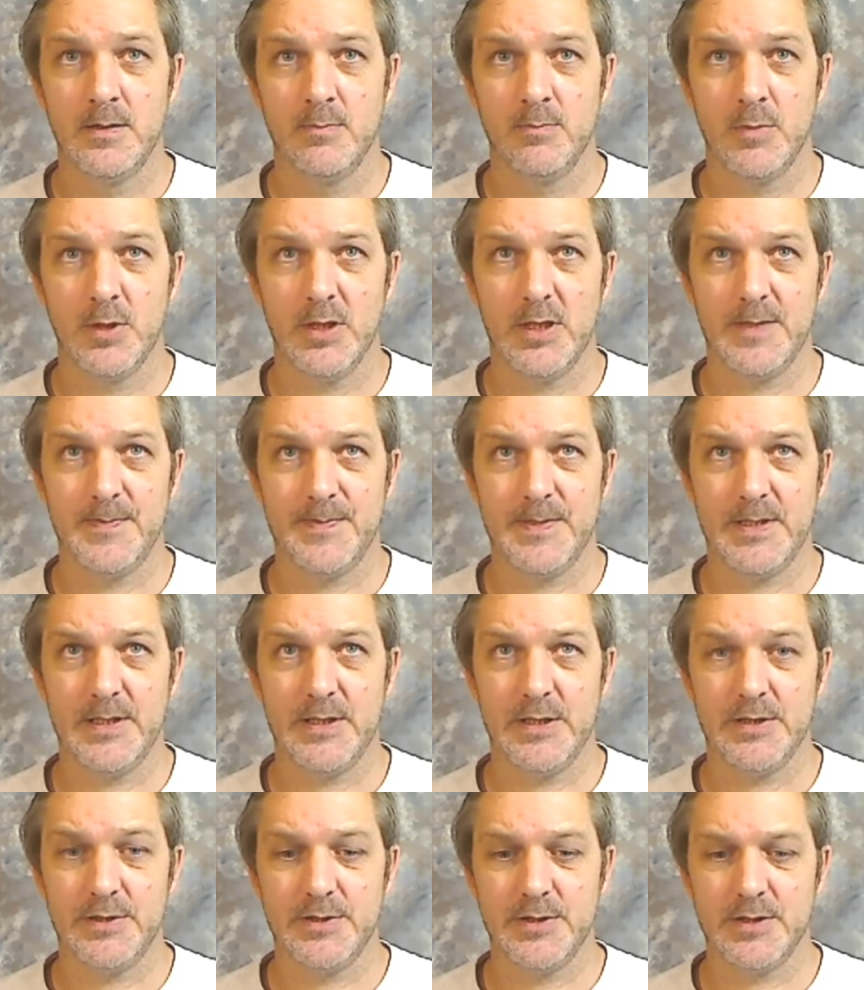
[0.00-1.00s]
But I find
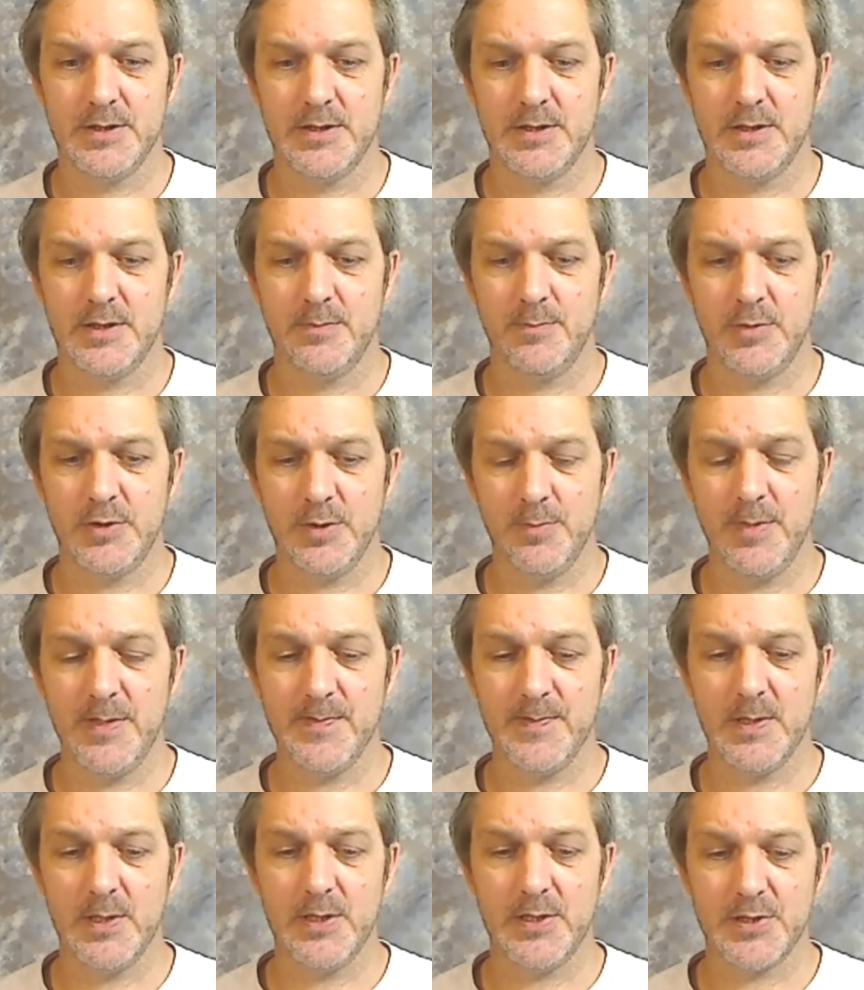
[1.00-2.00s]
it to be
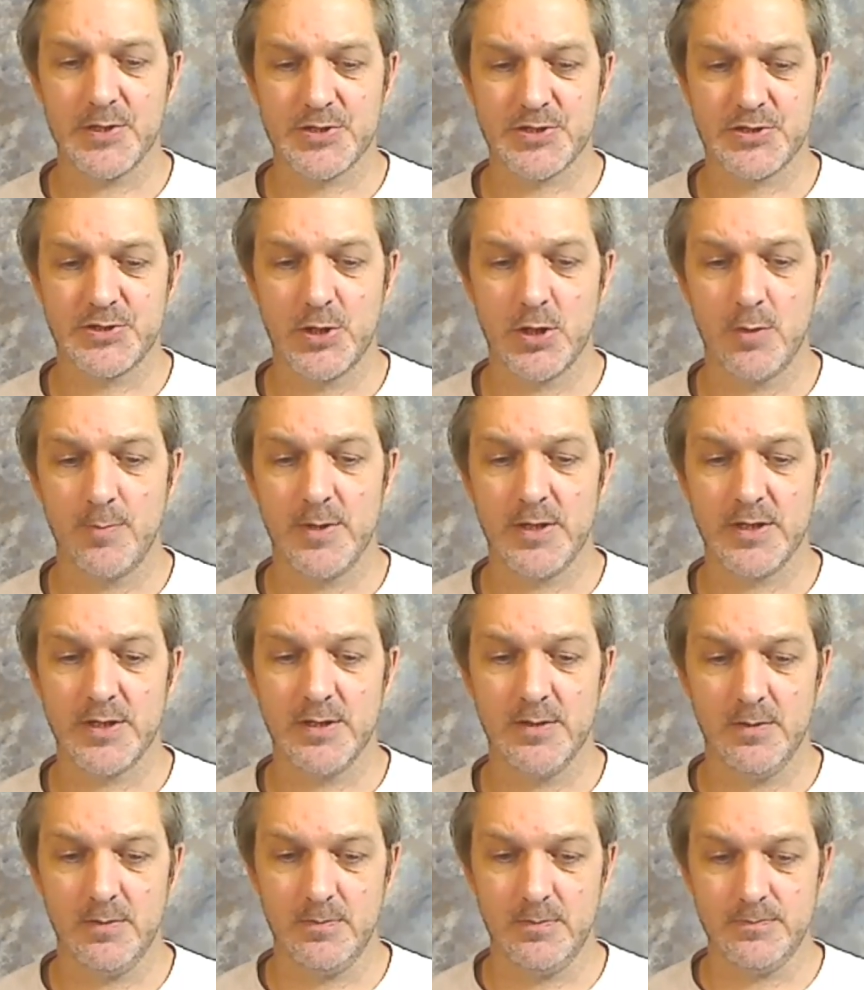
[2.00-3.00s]
very disturbing
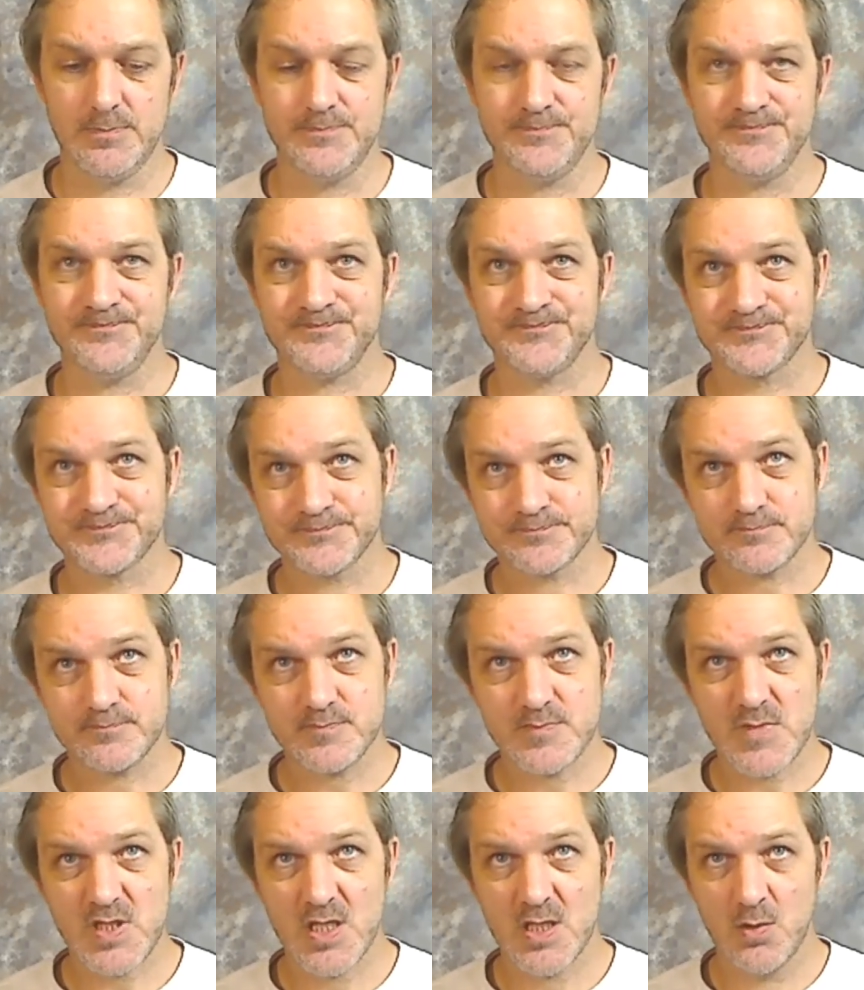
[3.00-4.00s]

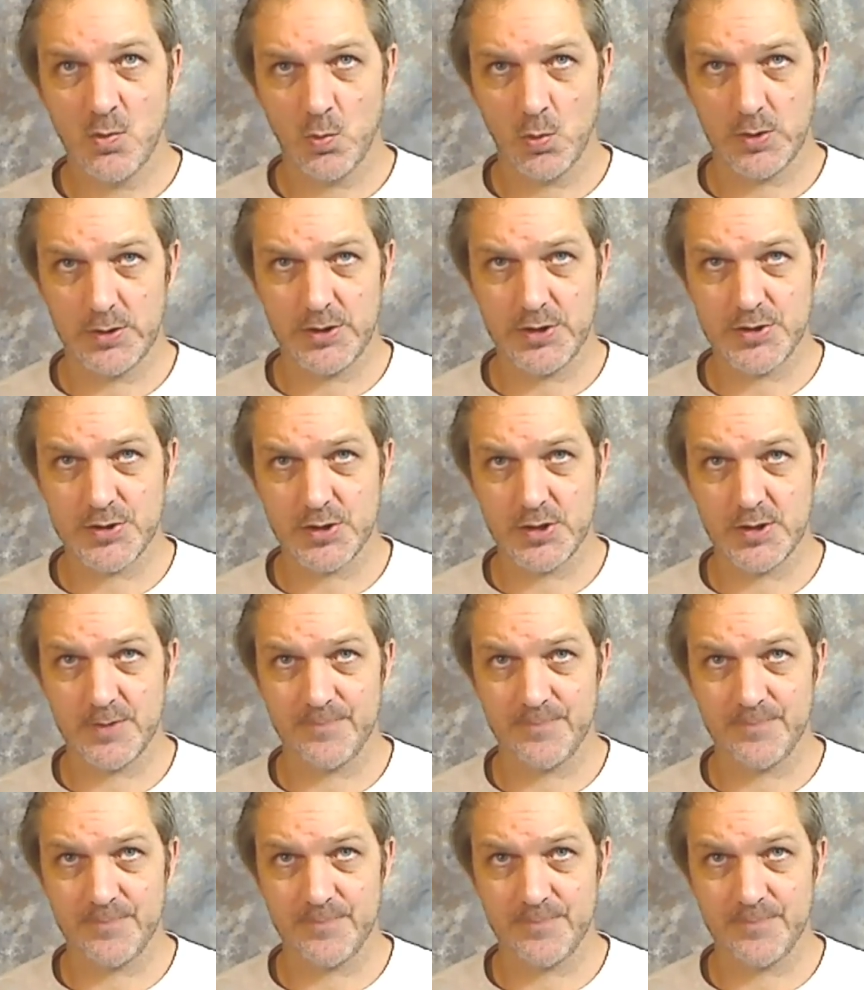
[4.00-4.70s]
when these